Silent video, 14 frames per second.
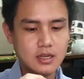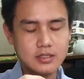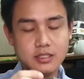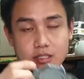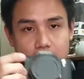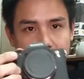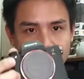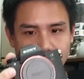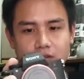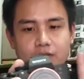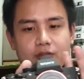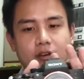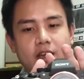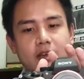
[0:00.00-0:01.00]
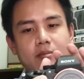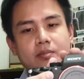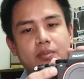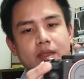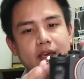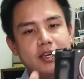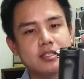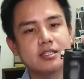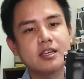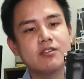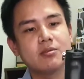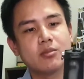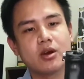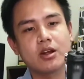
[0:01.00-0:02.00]
This is the full frame
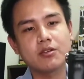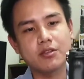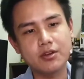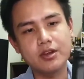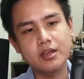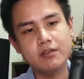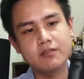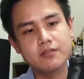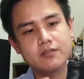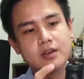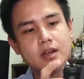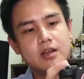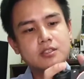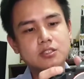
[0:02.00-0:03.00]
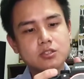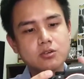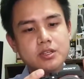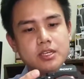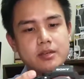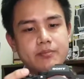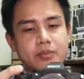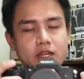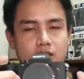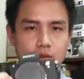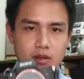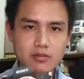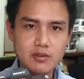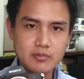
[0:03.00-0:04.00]
A7 Mark III of Sony. It's
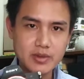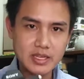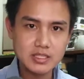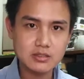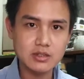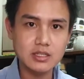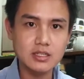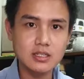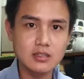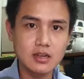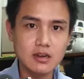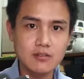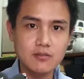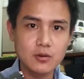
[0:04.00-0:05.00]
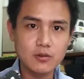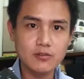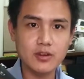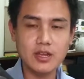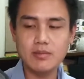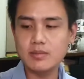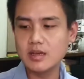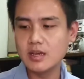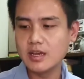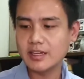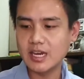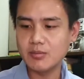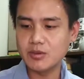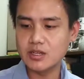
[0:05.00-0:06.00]
one of the best rated full frame
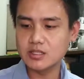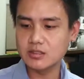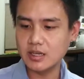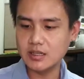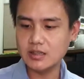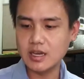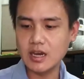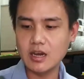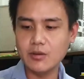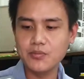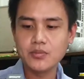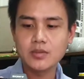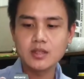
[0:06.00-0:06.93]
cameras right now.